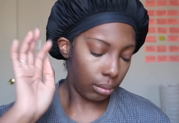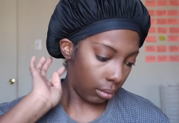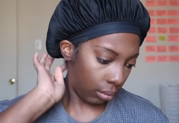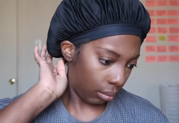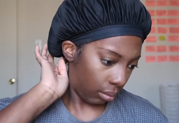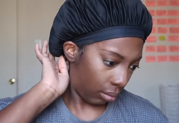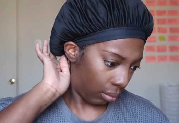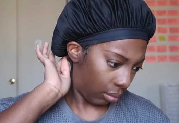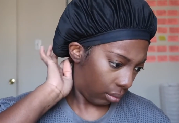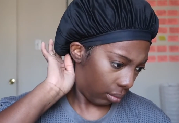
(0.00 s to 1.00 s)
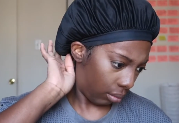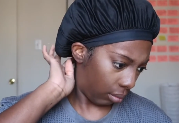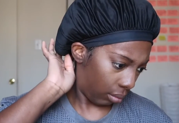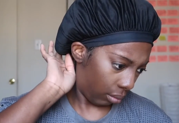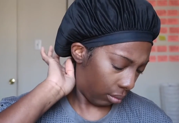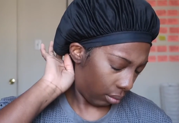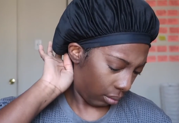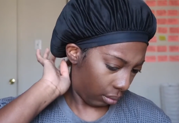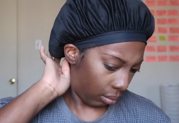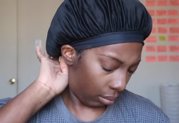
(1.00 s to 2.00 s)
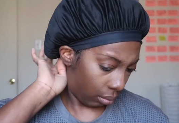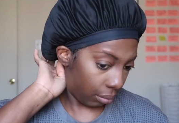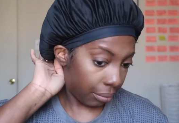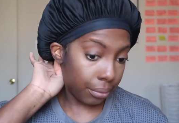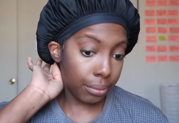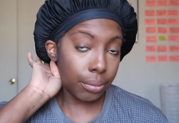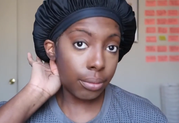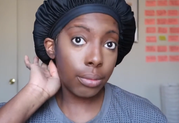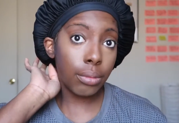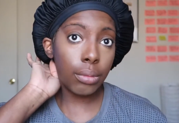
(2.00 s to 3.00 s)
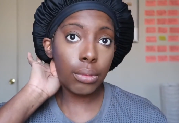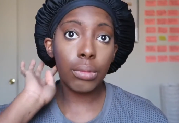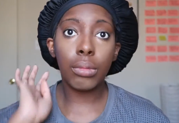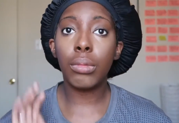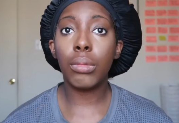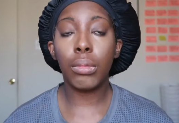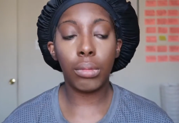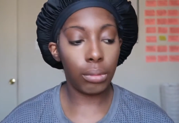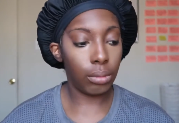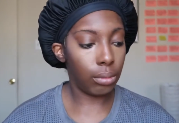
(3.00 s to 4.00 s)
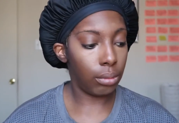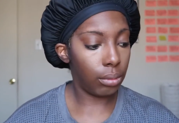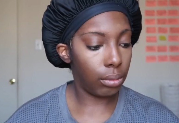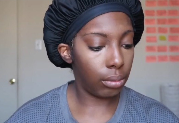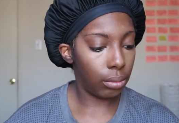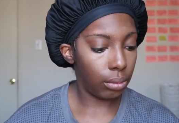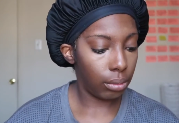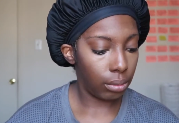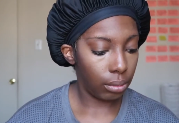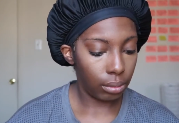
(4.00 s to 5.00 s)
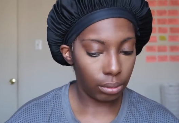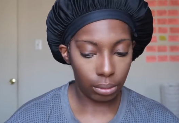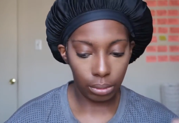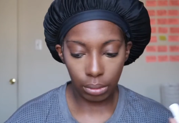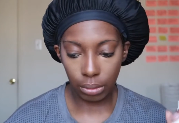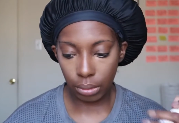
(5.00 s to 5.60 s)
Nothing is said.